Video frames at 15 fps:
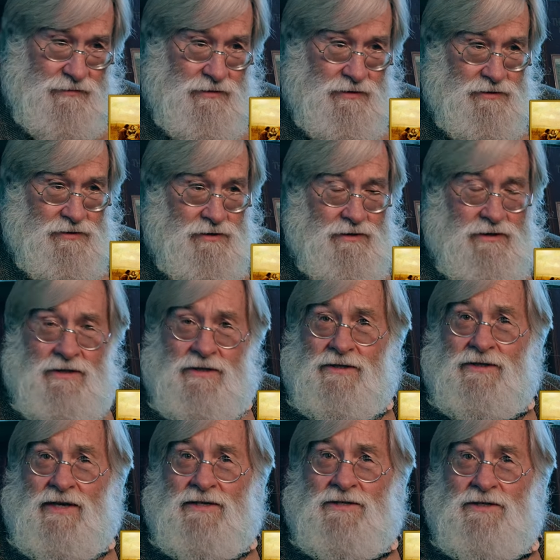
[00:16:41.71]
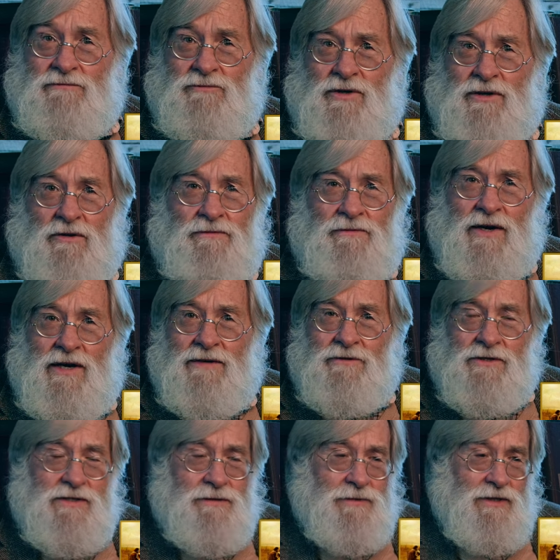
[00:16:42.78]
she, uh, 1905
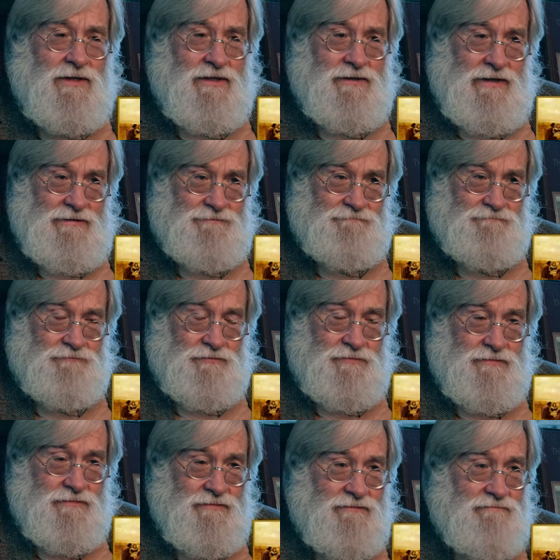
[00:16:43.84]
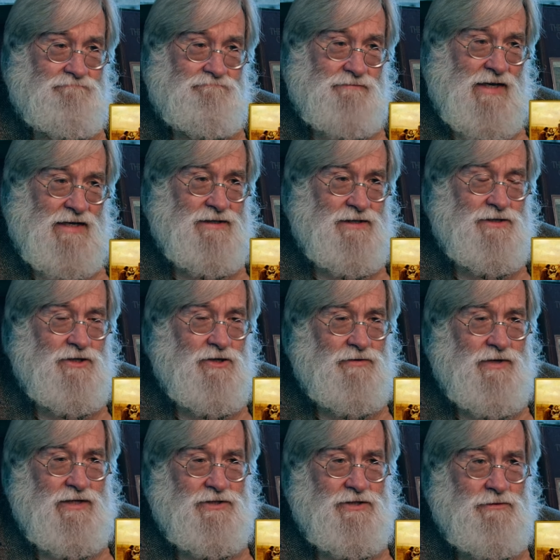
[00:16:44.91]
or something like that. I didn't know
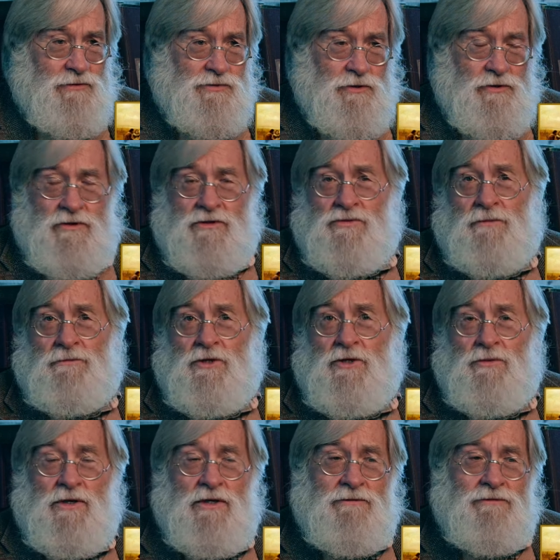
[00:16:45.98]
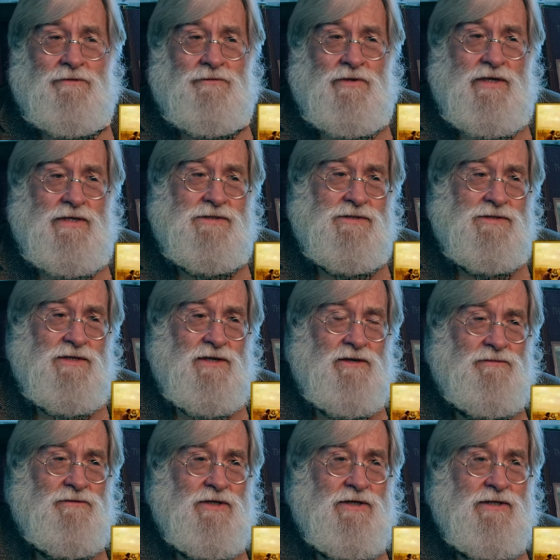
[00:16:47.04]
that she was one of those women who went over to France and studied
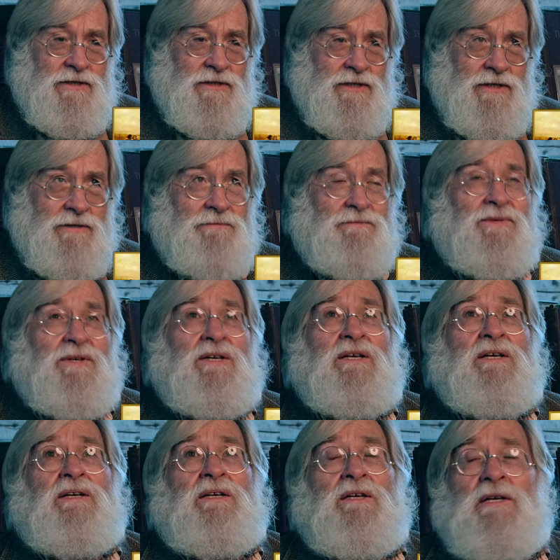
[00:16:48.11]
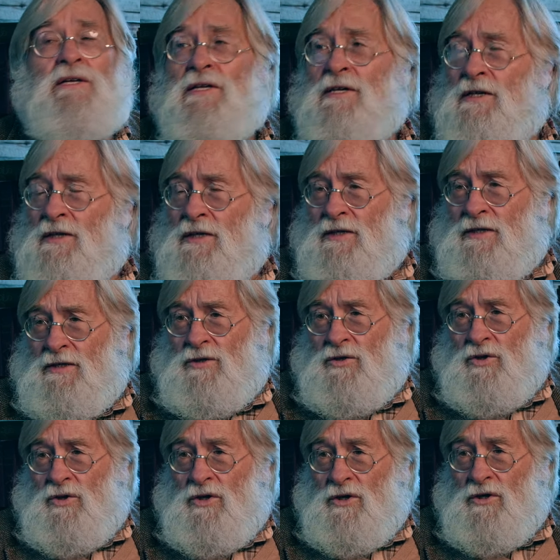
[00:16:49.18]
over there. Um,
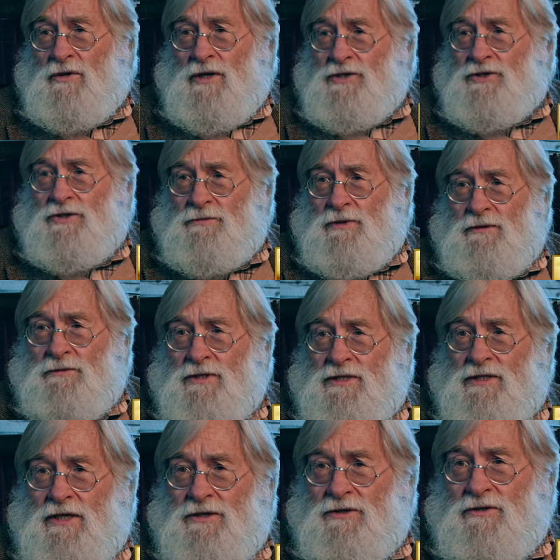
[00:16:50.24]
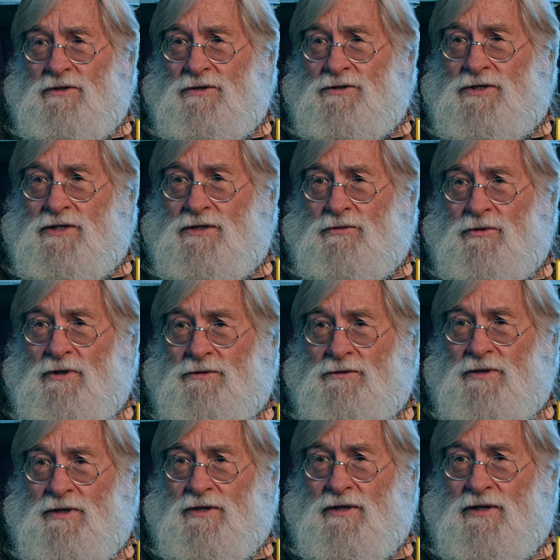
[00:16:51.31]
oh, I should be able to tell you who she worked
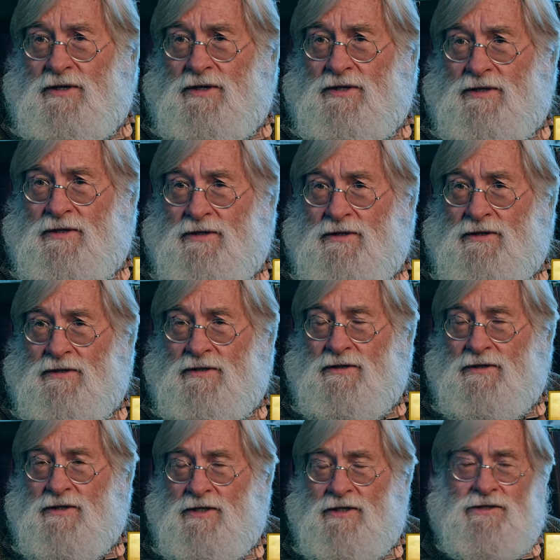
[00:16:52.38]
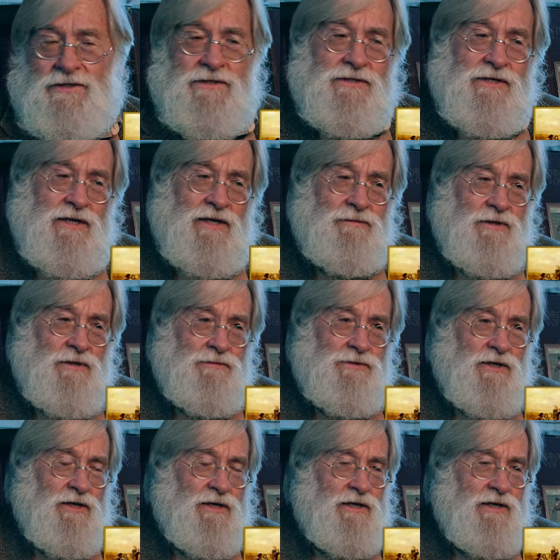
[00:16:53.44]
with. Oh, it's sad. I'm, I'm
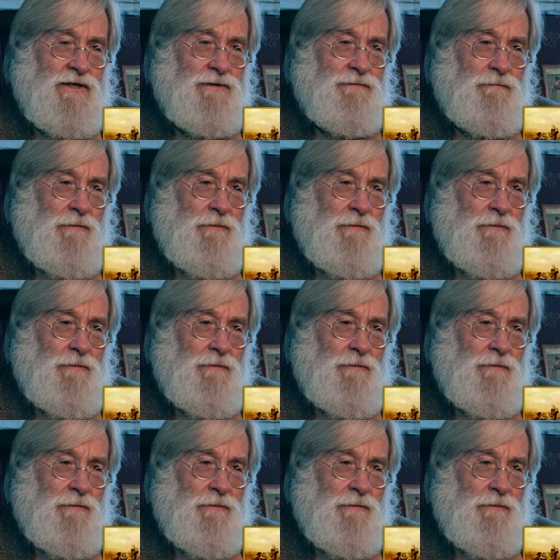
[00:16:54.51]
sorry, I can't.